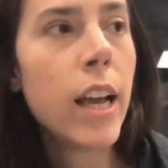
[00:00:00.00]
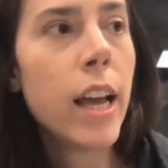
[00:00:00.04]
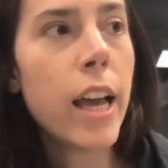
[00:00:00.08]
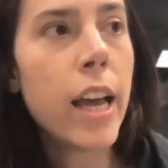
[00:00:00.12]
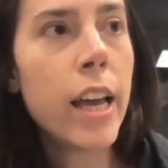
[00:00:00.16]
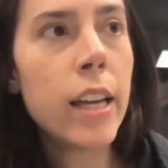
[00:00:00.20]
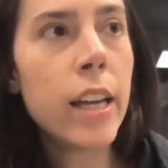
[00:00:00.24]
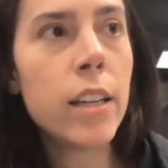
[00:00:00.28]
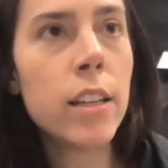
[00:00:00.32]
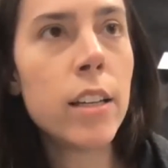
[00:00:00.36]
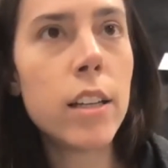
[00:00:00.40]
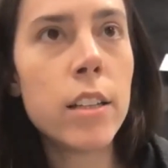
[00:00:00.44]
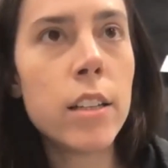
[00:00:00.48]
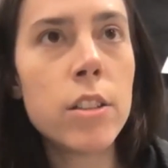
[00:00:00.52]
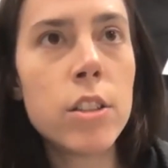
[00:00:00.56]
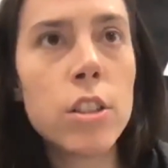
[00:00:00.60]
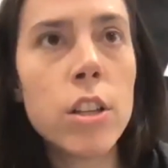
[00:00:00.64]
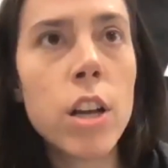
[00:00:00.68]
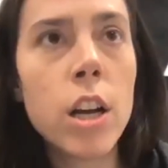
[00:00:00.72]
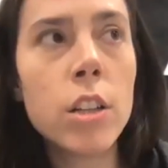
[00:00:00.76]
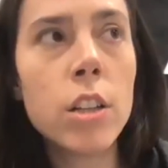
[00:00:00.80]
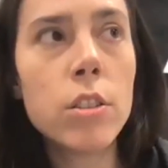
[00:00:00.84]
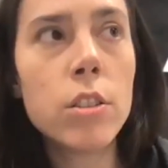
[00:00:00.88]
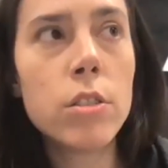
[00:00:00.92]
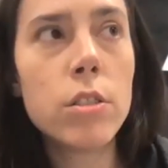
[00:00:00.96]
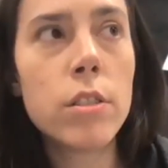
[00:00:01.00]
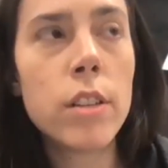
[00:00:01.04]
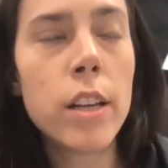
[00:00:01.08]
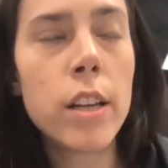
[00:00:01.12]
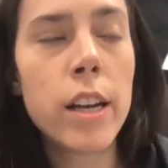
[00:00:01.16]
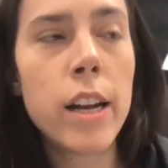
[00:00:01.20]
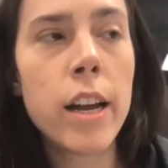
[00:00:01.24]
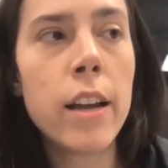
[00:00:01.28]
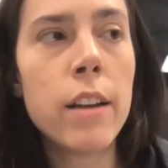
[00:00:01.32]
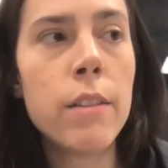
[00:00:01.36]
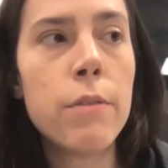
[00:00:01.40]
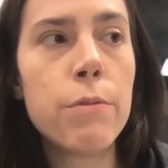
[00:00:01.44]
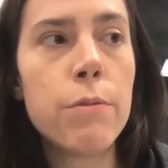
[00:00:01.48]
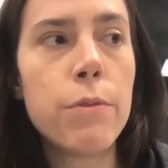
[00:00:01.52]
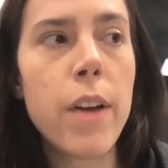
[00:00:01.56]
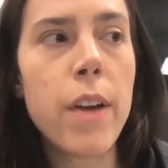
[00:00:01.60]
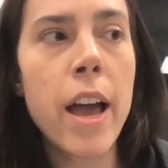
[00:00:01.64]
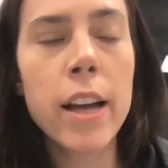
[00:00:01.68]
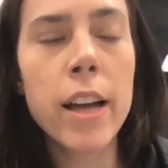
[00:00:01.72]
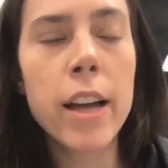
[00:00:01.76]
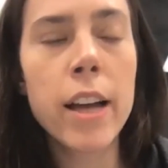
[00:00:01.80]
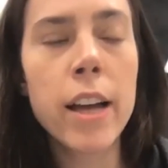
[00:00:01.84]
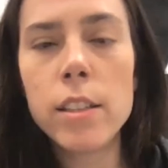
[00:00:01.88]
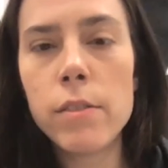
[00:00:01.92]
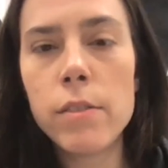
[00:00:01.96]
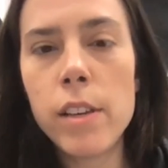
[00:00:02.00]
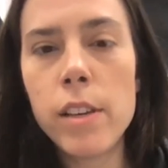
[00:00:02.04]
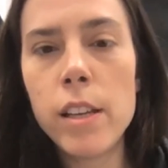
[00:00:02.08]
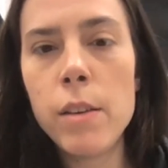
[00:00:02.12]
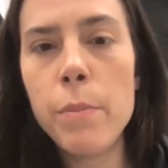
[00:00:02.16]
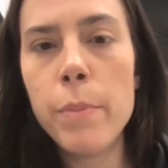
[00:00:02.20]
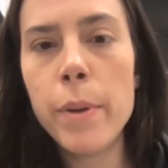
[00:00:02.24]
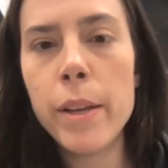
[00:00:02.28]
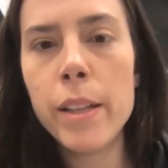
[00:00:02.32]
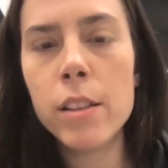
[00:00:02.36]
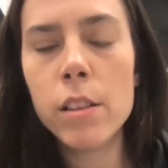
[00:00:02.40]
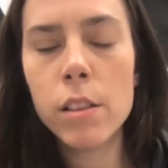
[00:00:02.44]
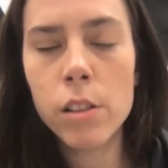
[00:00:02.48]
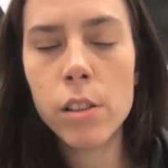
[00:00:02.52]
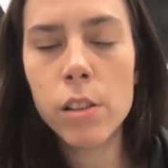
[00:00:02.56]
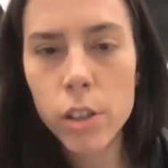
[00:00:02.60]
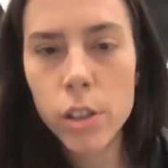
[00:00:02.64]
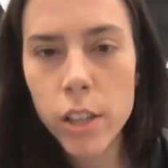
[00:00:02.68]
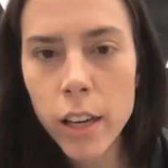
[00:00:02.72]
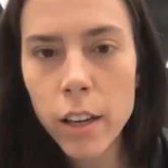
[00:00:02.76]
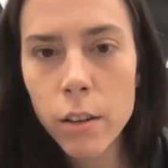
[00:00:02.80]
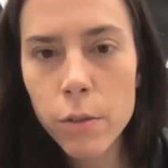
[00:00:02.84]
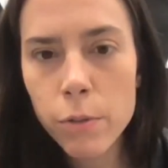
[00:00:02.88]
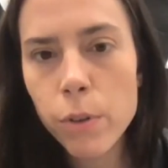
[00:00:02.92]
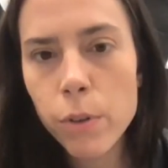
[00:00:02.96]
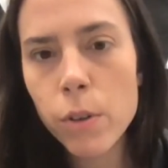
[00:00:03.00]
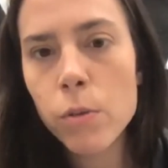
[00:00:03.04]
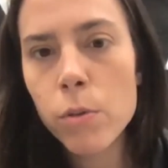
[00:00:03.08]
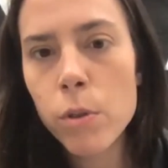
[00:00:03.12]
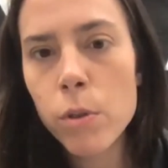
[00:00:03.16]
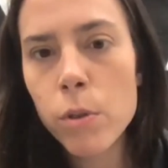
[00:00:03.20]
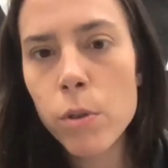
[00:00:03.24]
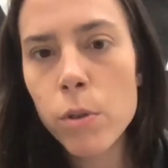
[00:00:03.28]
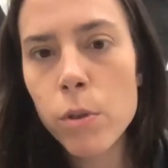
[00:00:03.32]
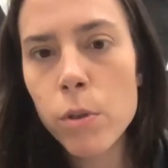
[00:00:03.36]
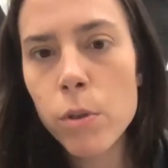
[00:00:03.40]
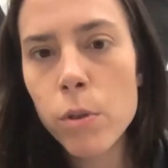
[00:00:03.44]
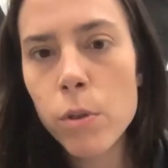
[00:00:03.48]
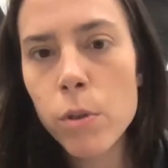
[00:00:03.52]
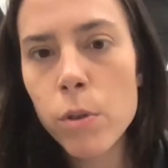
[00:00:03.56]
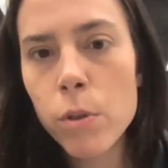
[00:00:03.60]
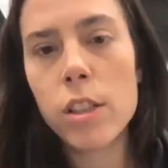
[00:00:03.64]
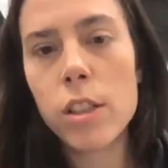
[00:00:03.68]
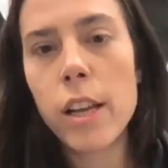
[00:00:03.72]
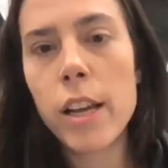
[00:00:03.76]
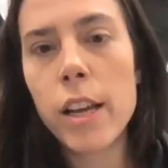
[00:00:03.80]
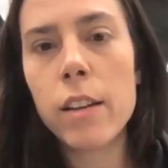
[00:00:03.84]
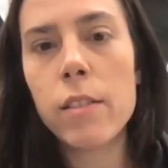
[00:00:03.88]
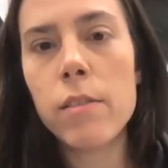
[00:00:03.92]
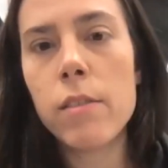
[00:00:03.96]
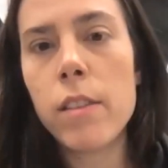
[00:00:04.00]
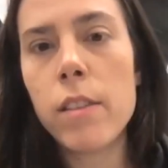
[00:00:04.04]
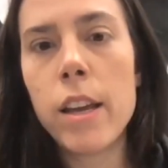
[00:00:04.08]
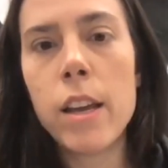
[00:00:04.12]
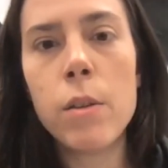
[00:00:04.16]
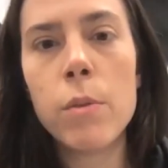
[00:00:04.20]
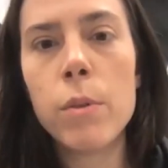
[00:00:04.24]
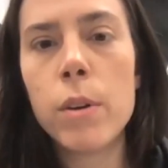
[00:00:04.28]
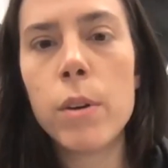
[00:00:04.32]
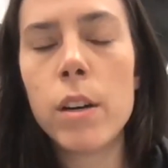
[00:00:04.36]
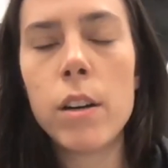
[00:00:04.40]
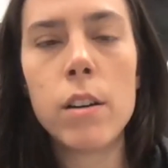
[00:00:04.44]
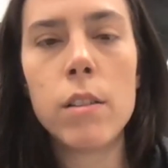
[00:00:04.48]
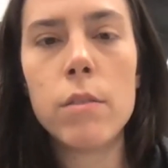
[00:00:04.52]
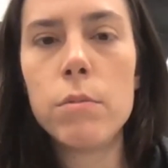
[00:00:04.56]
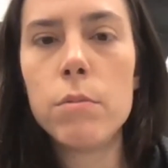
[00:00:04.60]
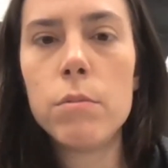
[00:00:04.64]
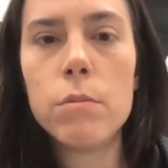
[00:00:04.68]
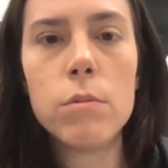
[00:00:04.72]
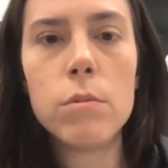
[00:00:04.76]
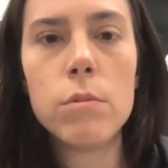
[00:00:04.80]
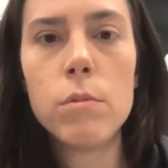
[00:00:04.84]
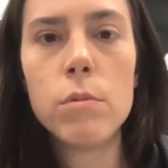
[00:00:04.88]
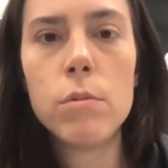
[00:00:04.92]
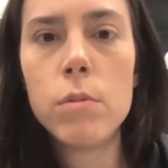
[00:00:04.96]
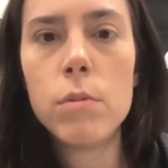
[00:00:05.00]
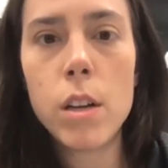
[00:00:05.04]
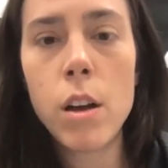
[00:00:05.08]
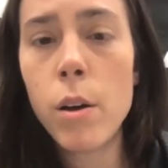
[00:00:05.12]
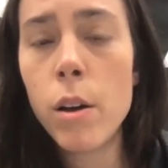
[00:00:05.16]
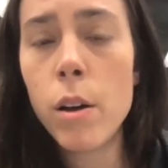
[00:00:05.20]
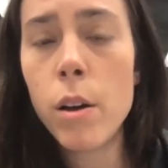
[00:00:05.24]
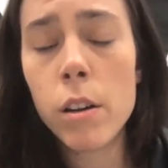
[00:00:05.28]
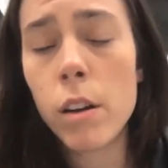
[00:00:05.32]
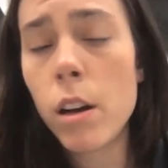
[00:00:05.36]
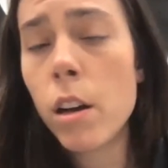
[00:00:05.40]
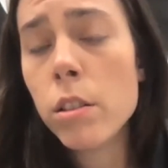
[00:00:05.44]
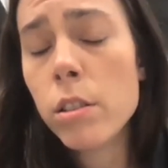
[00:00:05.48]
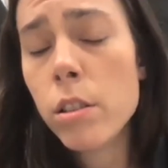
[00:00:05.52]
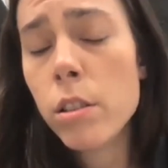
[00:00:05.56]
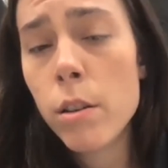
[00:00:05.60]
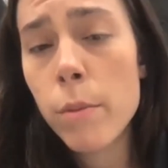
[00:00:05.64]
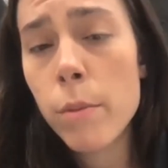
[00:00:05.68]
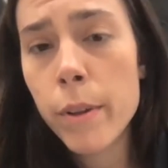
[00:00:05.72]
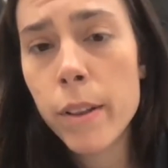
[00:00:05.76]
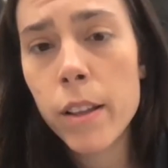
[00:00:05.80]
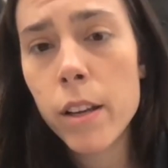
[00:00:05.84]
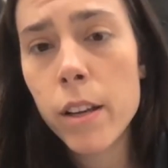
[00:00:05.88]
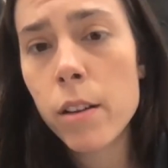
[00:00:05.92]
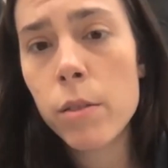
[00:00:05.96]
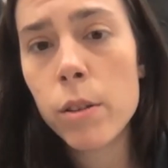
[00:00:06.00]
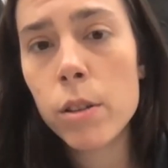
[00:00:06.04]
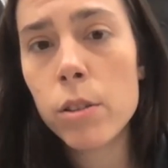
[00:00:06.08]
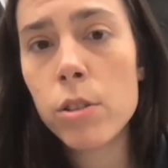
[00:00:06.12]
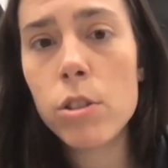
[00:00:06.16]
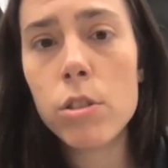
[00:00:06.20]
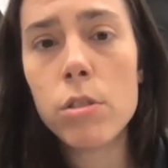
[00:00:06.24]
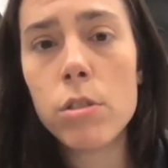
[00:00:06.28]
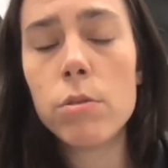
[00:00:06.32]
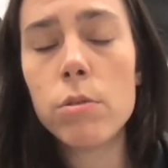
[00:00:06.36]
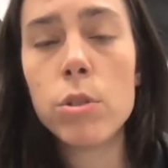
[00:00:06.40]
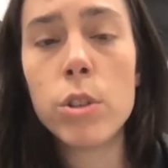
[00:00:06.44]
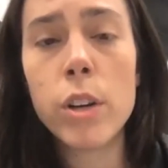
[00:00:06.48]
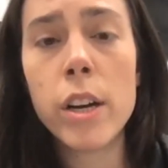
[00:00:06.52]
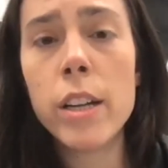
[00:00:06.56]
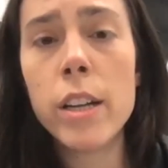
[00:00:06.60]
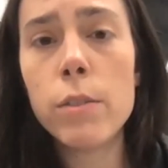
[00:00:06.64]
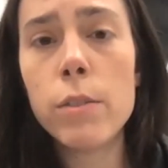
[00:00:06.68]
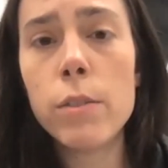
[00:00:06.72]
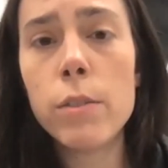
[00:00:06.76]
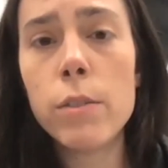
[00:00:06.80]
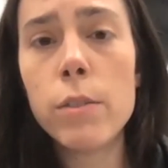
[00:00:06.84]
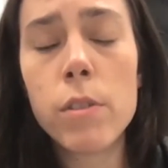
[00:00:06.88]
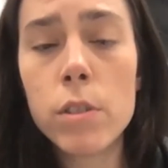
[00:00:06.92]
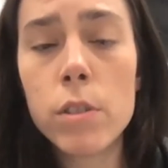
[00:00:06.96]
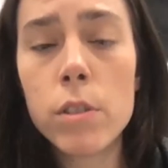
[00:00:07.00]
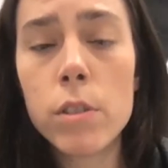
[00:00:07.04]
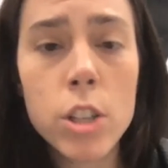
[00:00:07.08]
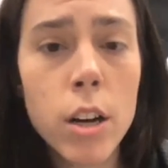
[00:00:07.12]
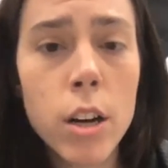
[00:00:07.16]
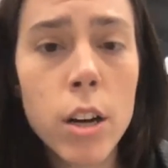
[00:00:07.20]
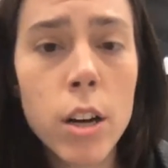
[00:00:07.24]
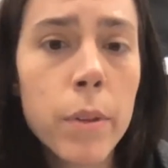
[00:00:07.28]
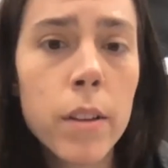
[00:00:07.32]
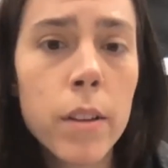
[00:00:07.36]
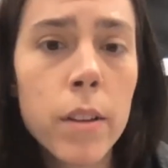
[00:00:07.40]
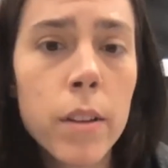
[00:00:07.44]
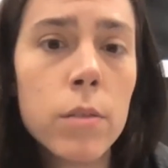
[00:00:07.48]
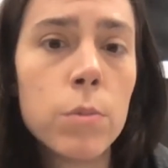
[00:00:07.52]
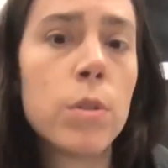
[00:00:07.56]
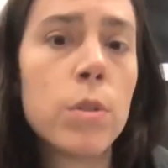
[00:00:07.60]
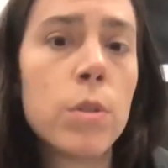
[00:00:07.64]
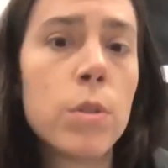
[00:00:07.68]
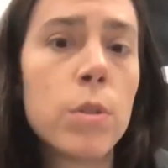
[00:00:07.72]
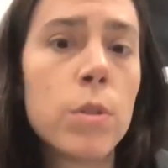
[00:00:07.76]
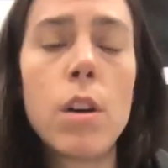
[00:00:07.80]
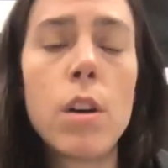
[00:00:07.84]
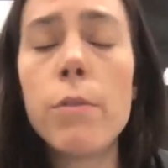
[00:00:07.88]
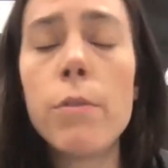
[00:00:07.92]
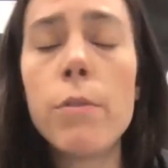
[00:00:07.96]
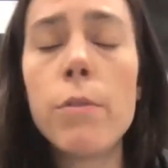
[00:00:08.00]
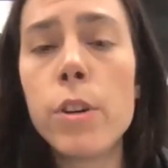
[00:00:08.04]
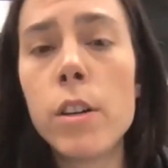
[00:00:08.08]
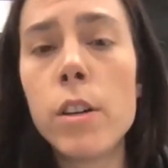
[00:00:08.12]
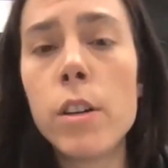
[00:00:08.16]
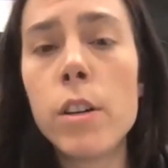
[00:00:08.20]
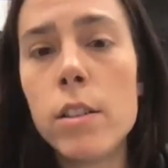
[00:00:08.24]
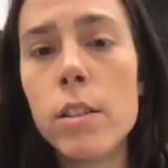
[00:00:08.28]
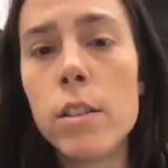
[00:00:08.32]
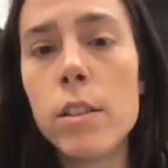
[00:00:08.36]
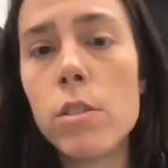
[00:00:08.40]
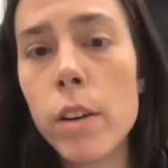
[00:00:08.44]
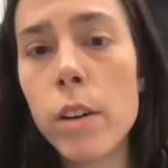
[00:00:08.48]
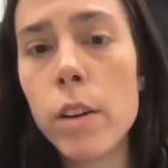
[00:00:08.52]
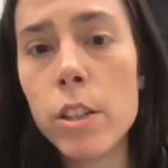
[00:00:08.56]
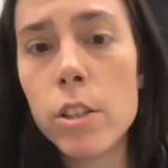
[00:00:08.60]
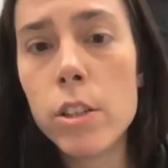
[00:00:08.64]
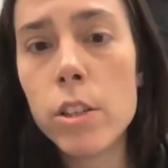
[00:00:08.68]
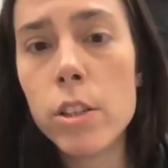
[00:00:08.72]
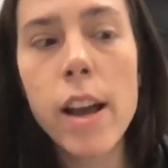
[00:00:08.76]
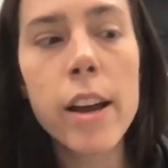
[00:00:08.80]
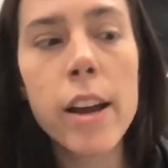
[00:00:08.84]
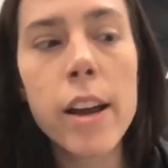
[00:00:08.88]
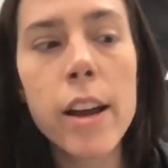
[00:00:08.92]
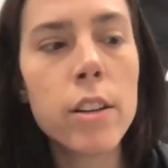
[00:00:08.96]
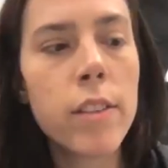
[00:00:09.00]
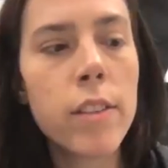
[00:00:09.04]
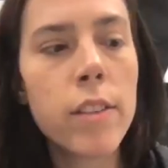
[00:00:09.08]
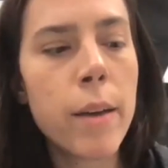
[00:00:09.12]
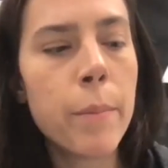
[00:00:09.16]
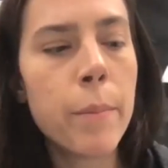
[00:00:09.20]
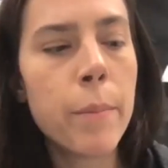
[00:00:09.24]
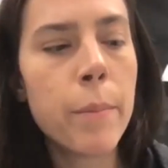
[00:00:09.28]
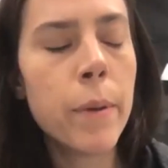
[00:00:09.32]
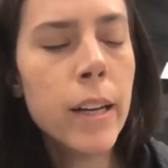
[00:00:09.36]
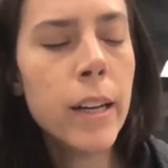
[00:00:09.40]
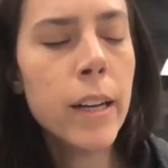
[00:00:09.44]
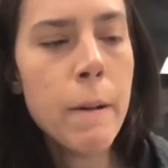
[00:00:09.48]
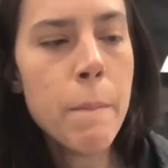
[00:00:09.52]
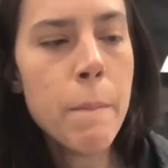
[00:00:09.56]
And it's not that I've actively been looking for women. It's just like they were awesome and they were just great for their job that was offered. And so I just hired them.